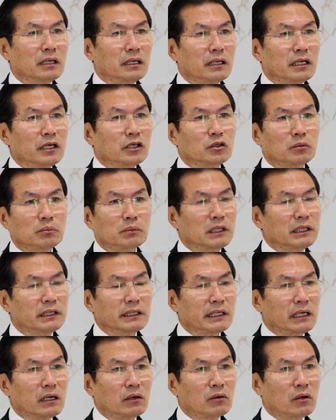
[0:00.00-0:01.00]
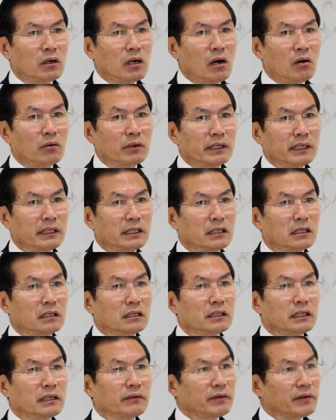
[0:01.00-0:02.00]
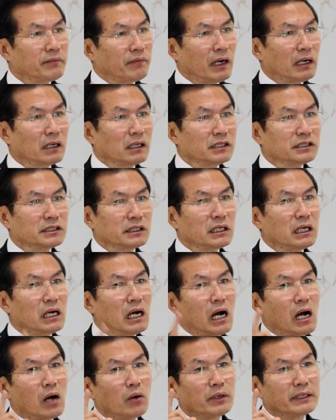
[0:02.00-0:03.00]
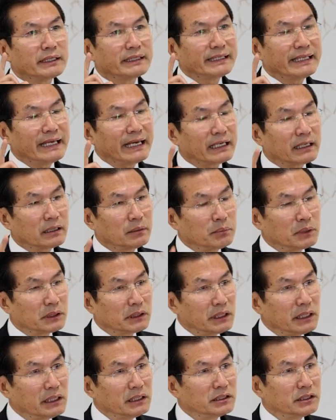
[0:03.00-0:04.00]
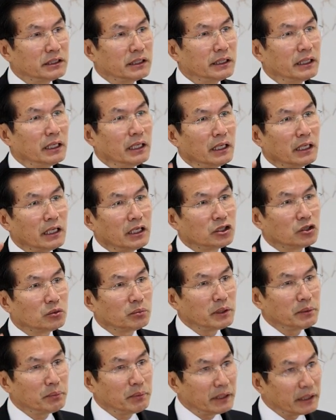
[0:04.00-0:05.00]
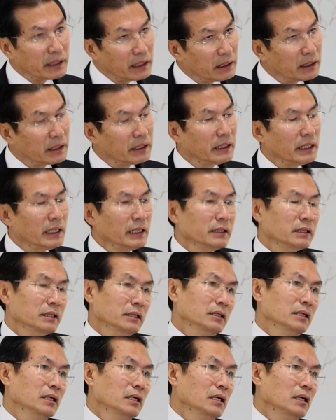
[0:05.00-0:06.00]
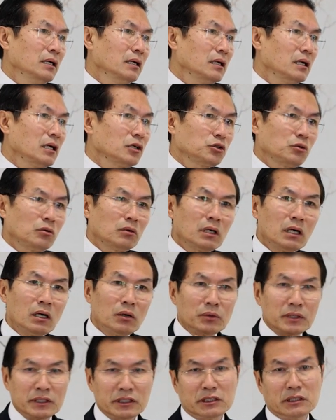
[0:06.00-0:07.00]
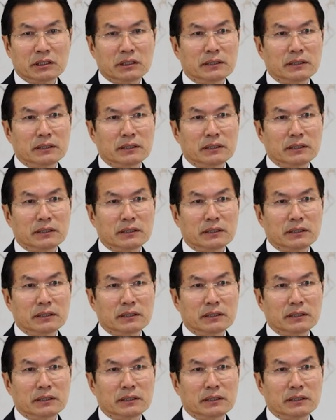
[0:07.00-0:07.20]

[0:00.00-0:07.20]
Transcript: itum leaning on our Kibibang Lijica, our tech mateji, itum mirin here in a rush of Haugichi.